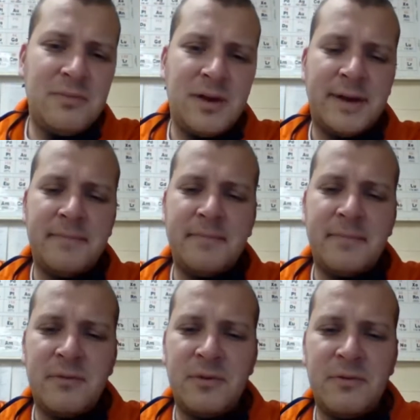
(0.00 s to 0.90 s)
um,
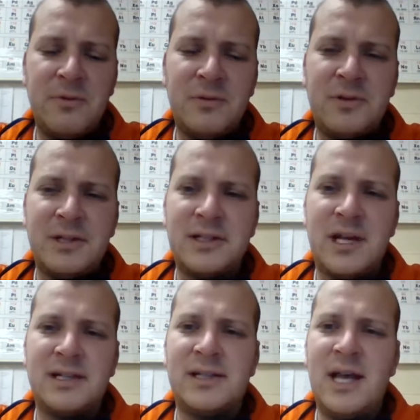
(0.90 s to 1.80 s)
and we will
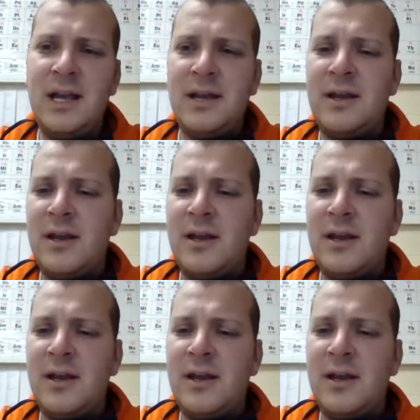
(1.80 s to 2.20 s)
discuss that.